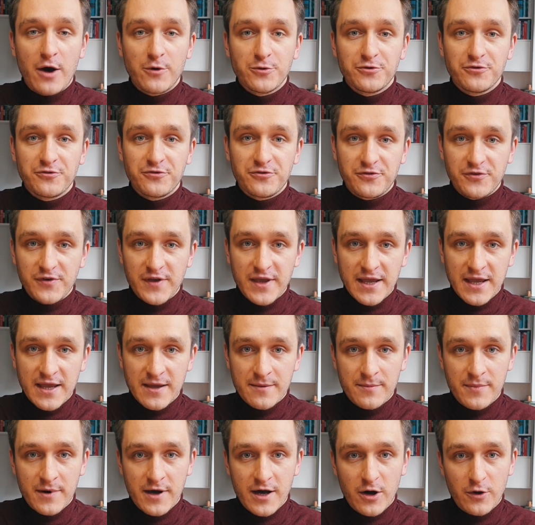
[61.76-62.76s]
how to think
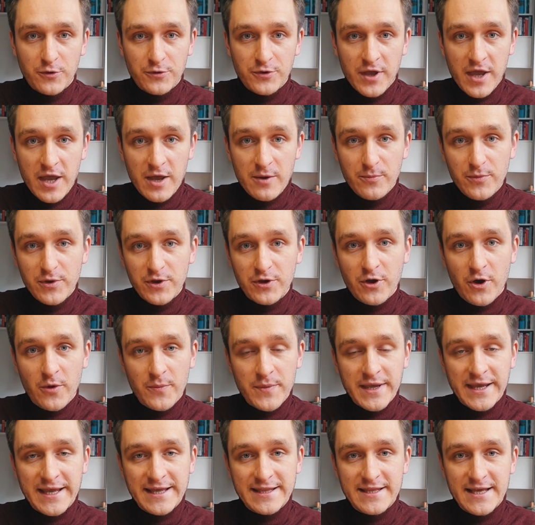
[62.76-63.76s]
about
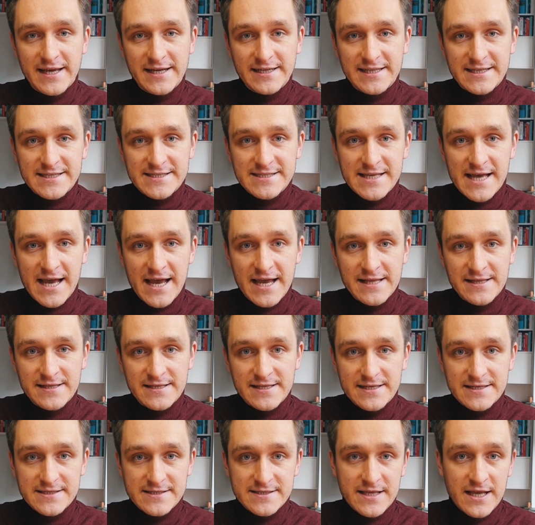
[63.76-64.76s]
becoming a data
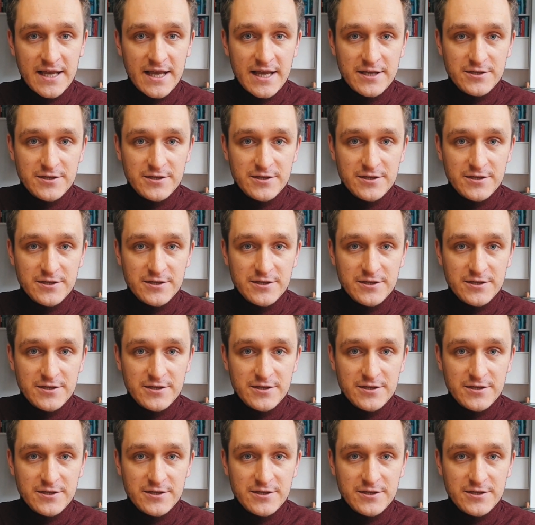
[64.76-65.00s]
scientist.